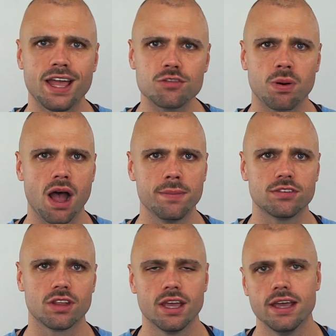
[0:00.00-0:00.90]
As
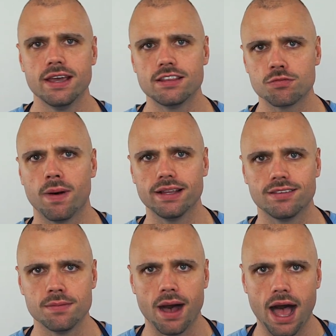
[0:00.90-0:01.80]
promised, this might
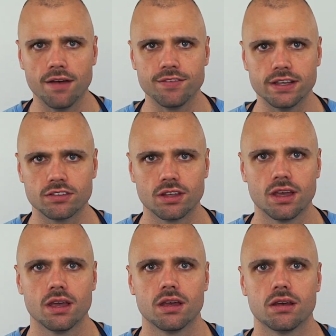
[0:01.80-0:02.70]
seem obvious,
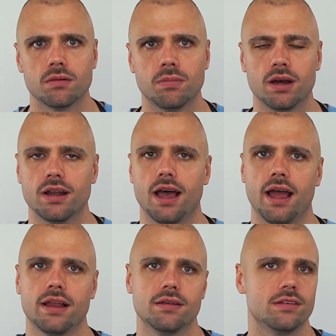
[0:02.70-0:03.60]
but
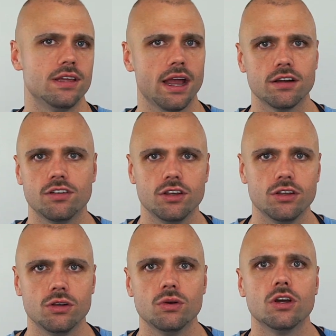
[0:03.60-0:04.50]
I
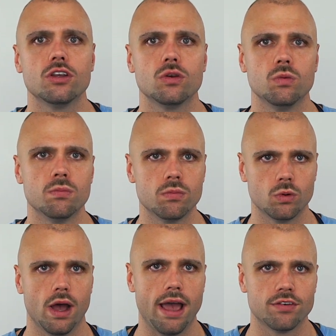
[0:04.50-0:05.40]
guarantee you, you
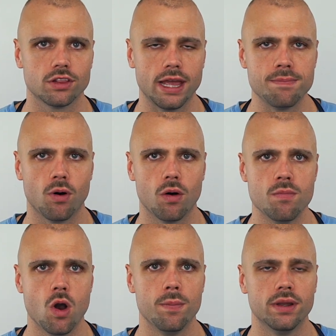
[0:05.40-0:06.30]
will have a light bulb
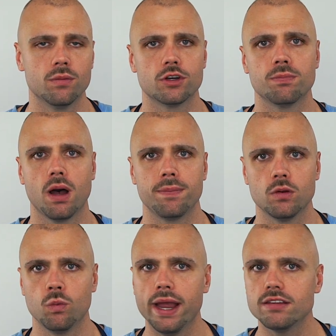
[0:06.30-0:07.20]
moment when your puppy
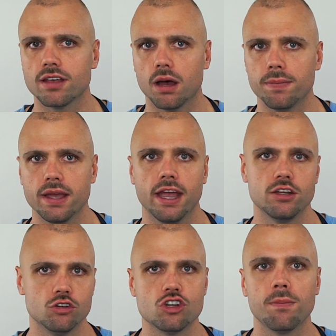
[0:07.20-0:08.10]
wakes up and
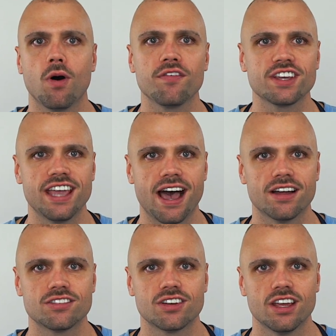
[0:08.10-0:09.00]
you jump off the
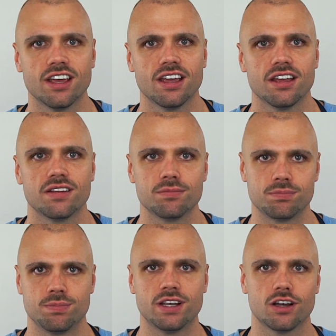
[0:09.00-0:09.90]
couch
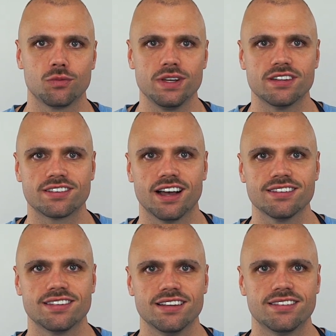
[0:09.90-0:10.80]
because we
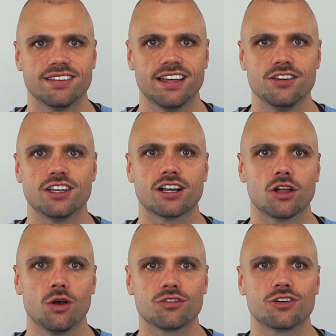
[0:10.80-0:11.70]
discussed this and you get
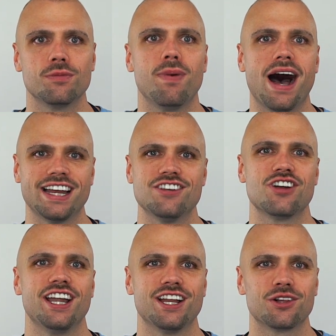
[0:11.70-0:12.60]
closer to potty
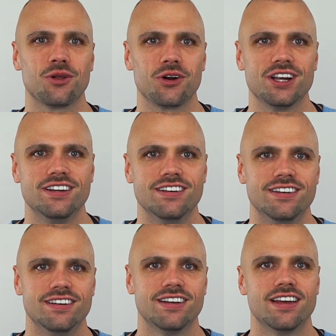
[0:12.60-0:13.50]
training glory.
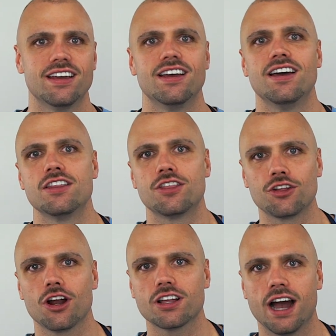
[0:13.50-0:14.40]
The third